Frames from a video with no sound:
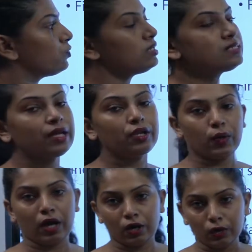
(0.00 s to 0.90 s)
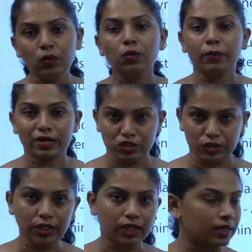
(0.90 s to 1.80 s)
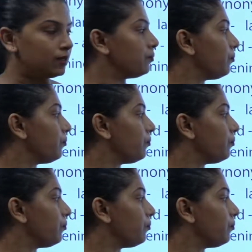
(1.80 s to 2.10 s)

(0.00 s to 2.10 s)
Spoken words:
words, and you have to mention here.